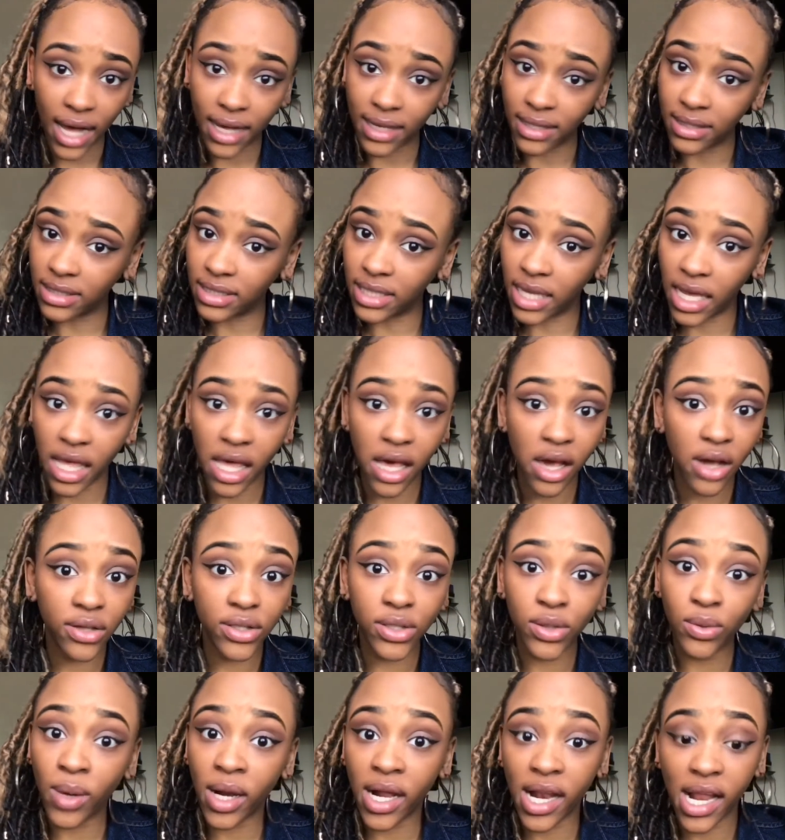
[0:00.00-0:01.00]
I can tell
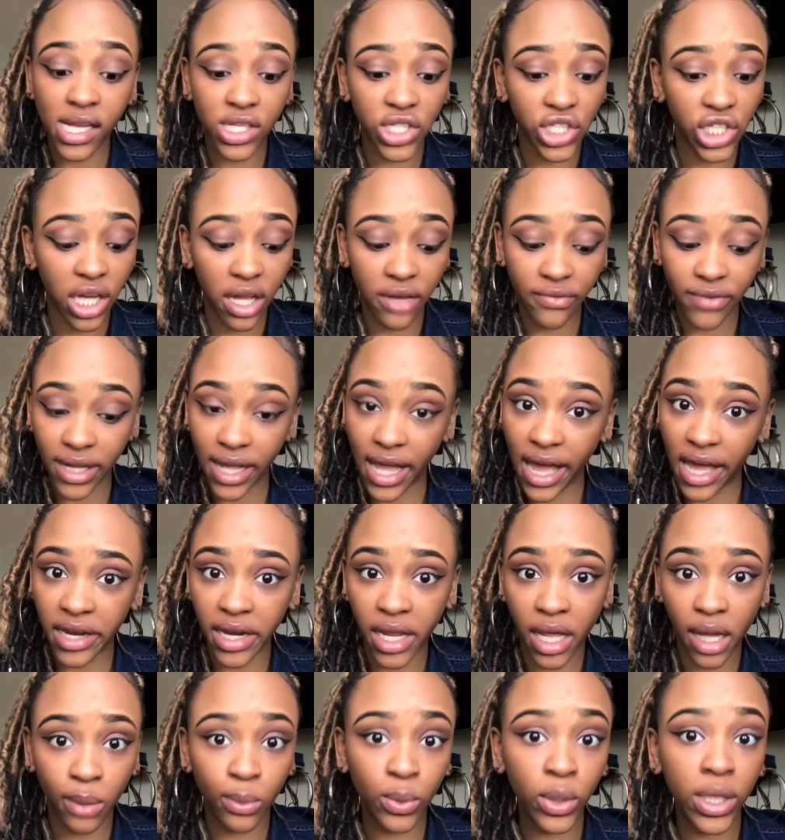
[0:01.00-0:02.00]
you wear that shit every
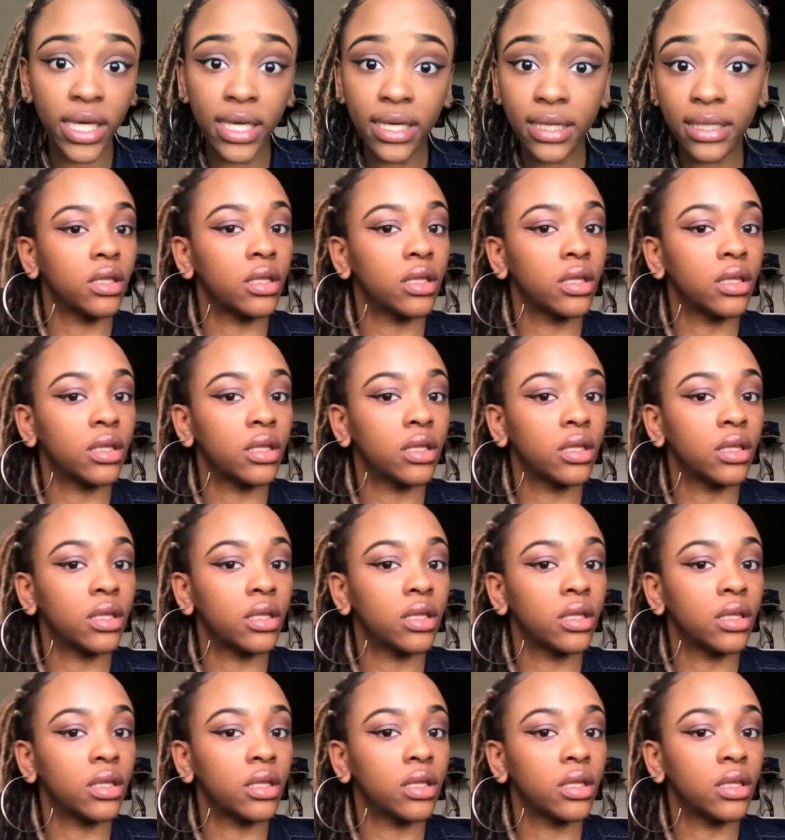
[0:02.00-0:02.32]
goddamn week.